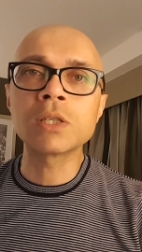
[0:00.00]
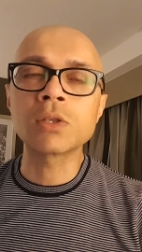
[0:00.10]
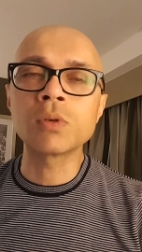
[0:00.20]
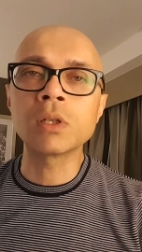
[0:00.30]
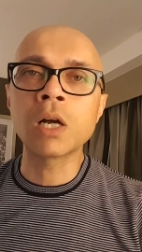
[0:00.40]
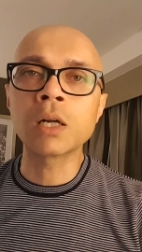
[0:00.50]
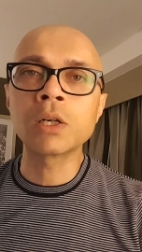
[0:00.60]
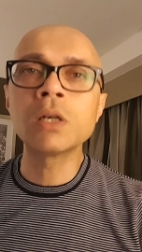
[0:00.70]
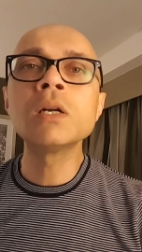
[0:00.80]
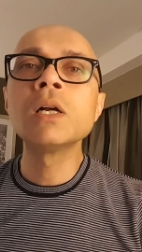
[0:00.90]
There's a real
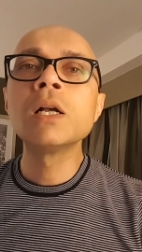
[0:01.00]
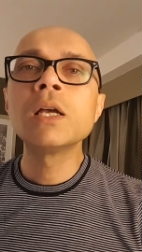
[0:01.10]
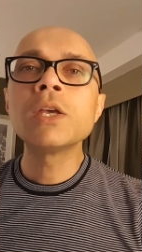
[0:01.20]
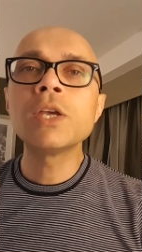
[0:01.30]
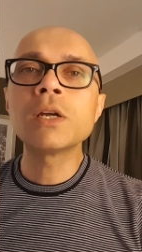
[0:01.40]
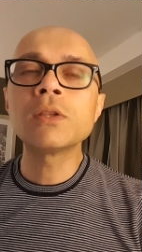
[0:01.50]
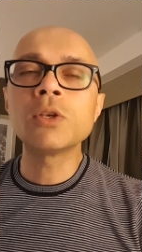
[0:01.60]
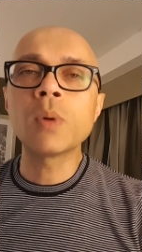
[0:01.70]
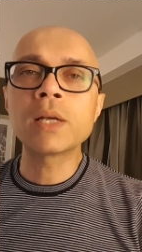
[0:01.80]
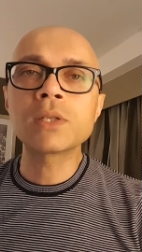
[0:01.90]
hunger here in the
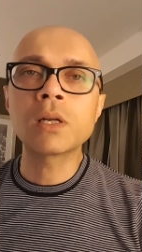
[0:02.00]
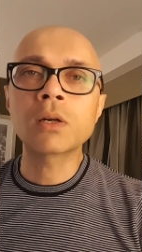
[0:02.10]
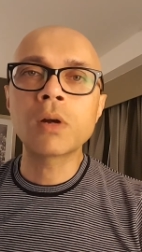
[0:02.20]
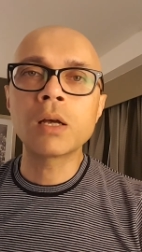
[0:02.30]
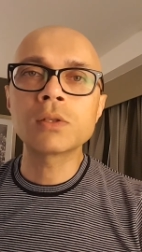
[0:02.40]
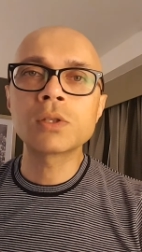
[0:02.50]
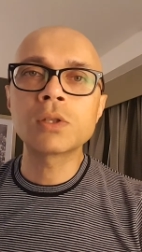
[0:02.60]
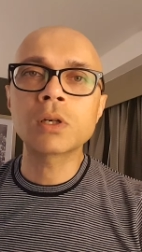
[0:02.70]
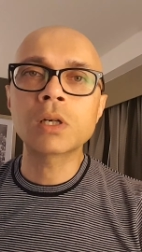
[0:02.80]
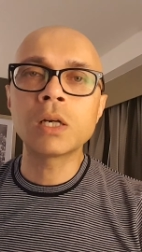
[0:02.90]
U.S. and across
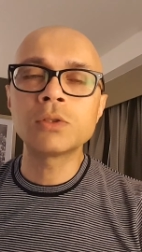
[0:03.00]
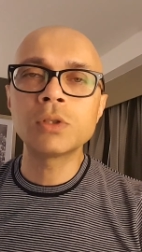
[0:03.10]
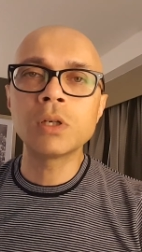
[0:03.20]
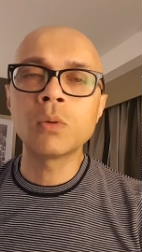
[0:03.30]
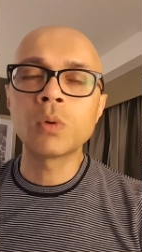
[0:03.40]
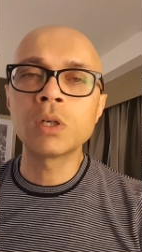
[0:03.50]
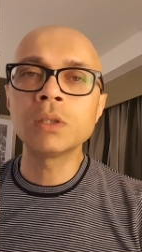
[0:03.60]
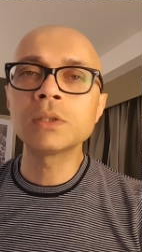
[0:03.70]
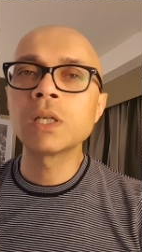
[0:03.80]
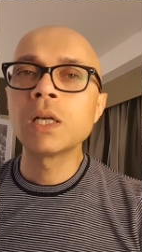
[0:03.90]
the
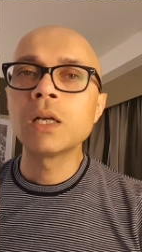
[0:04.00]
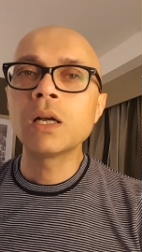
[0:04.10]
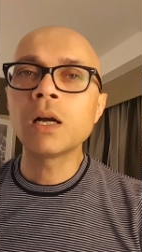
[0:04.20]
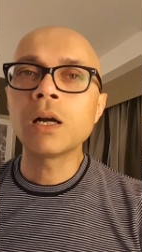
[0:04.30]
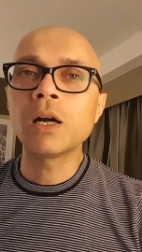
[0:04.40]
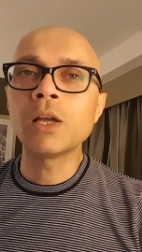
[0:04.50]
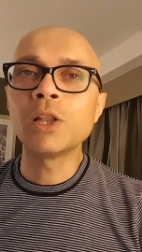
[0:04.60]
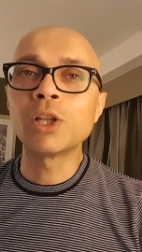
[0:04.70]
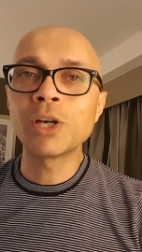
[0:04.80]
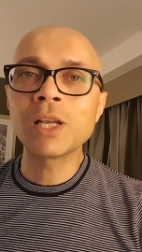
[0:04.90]
world.
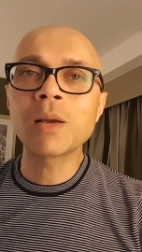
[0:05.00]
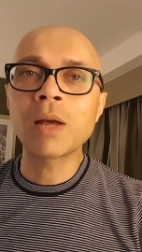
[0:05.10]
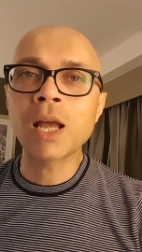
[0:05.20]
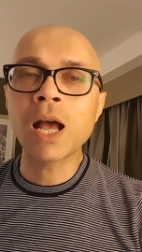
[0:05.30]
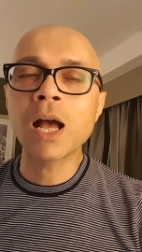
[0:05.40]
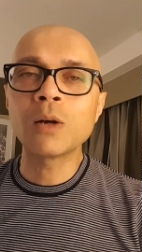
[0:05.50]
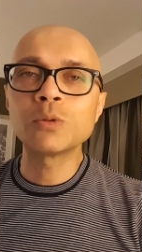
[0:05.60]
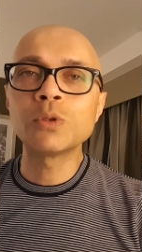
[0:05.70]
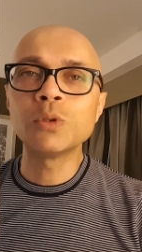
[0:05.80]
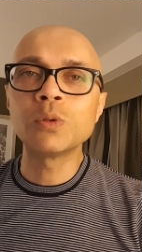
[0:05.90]
And learning about how
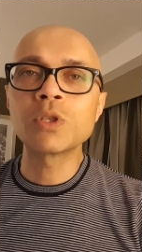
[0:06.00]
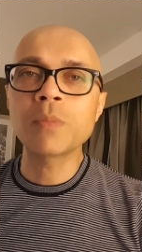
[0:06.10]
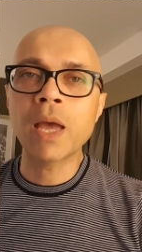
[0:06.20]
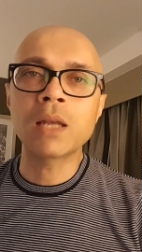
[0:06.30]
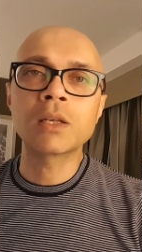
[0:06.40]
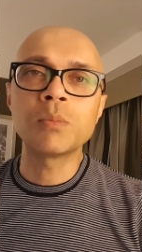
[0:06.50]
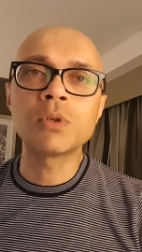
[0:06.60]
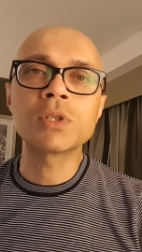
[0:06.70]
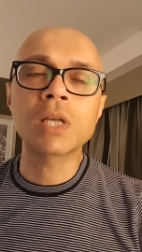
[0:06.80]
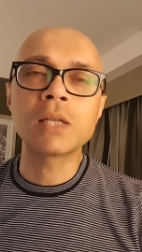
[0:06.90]
to expand
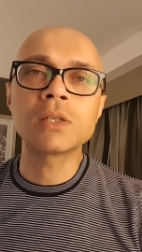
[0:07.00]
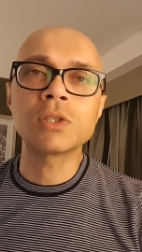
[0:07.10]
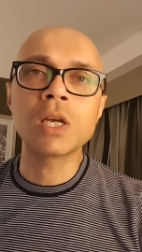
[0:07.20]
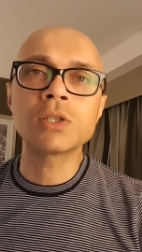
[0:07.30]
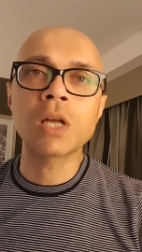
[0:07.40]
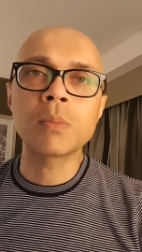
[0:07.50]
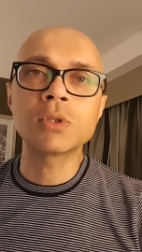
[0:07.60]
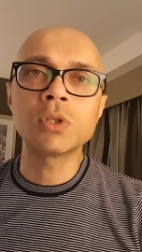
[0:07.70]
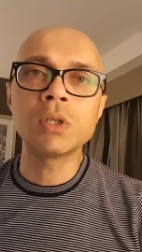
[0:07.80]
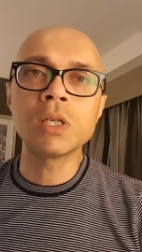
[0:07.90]
computer science education
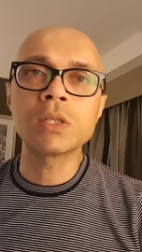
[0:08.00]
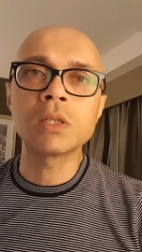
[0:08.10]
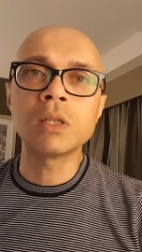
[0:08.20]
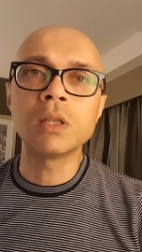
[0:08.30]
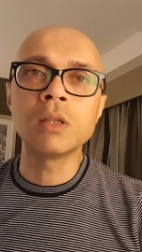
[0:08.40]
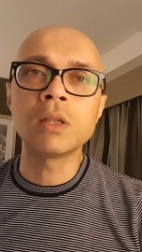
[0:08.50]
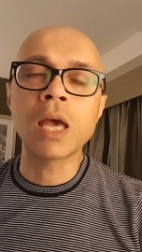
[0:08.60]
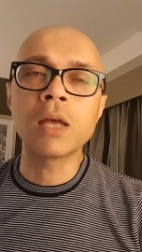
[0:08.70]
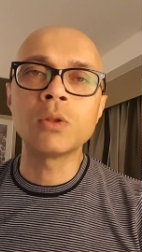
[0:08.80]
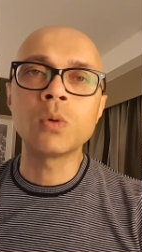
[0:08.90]
opportunities,
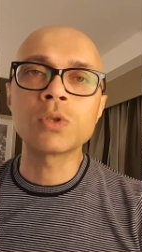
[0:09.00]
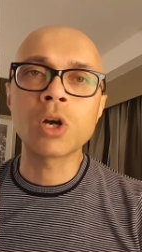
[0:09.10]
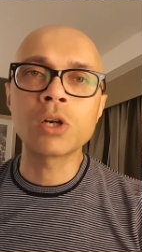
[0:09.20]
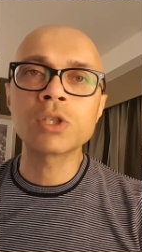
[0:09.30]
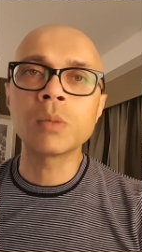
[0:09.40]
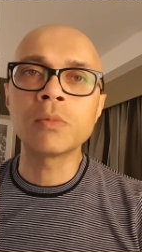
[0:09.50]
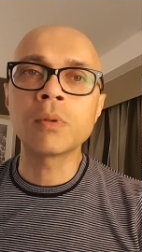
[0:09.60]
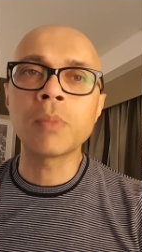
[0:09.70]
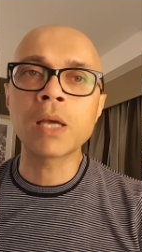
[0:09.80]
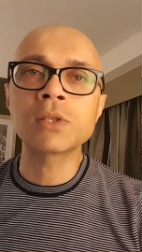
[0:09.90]
that those are some of
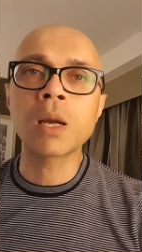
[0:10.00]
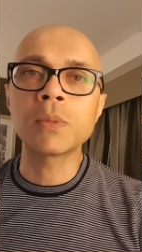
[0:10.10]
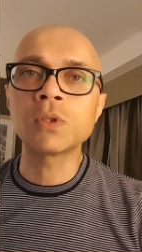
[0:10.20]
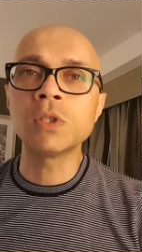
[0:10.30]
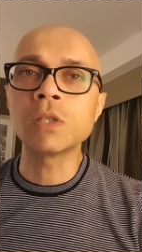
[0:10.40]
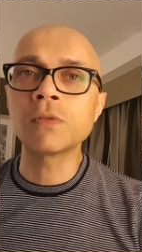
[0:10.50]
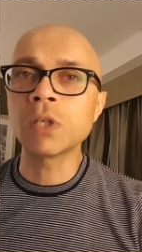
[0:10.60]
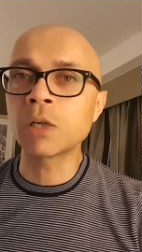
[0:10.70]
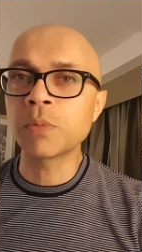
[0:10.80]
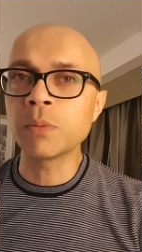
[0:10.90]
the best opportunities for
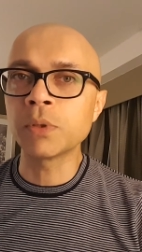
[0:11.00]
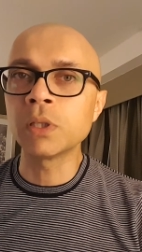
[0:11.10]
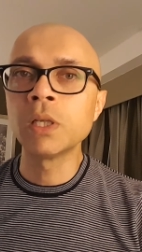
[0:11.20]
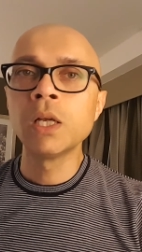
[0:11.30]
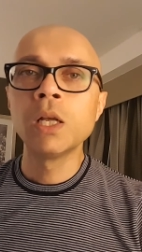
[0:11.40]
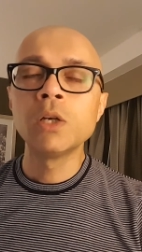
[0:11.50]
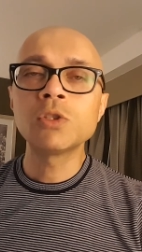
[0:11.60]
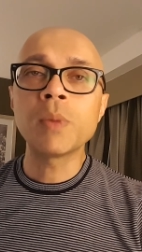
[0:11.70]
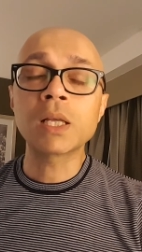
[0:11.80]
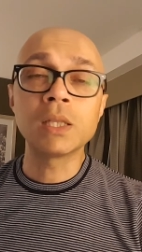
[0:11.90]
young people
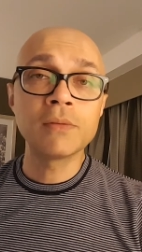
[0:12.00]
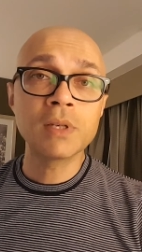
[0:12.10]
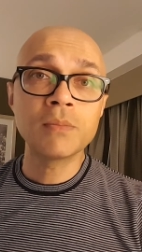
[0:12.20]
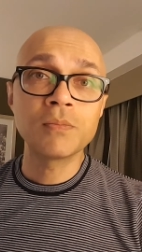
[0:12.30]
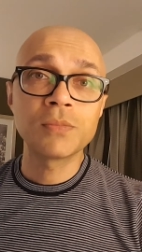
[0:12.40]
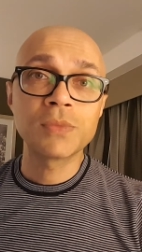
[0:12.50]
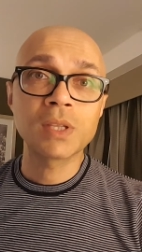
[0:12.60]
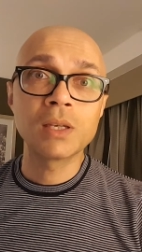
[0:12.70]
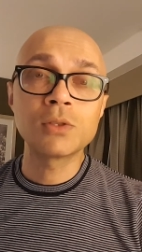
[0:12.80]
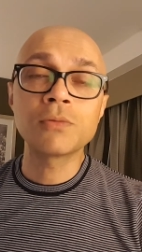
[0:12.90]
to make a living,
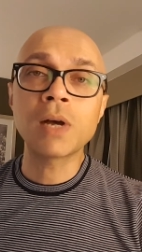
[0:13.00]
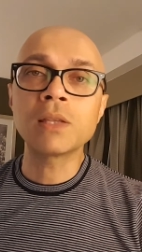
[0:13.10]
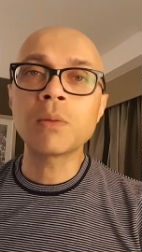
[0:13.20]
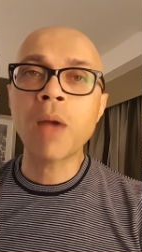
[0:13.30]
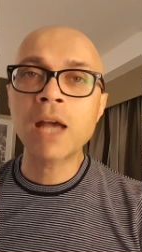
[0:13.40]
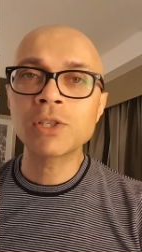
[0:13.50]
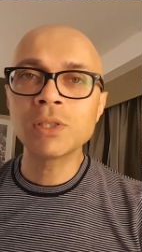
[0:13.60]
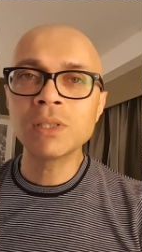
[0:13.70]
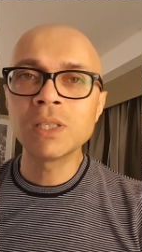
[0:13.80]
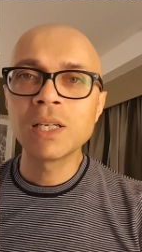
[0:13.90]
to find their passion.